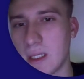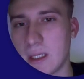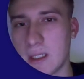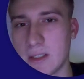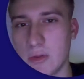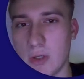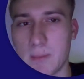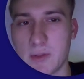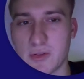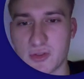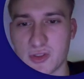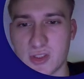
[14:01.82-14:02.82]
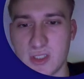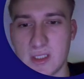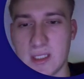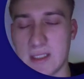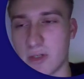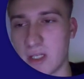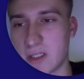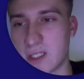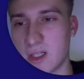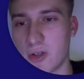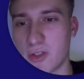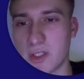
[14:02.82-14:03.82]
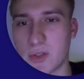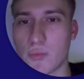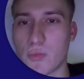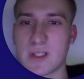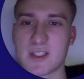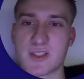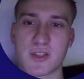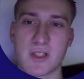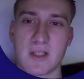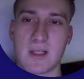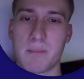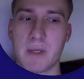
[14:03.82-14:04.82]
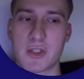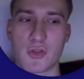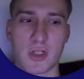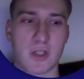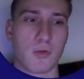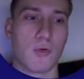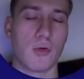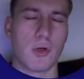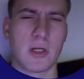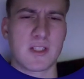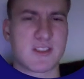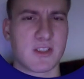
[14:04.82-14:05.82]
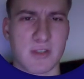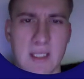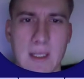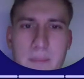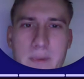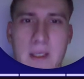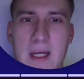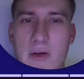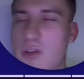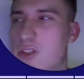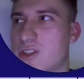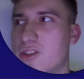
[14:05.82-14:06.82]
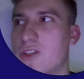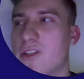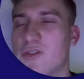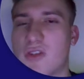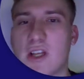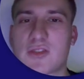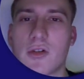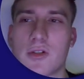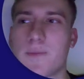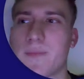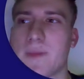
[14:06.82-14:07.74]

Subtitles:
you're able to see and get alerted when a certain metric or a certain KPI reaches a certain threshold.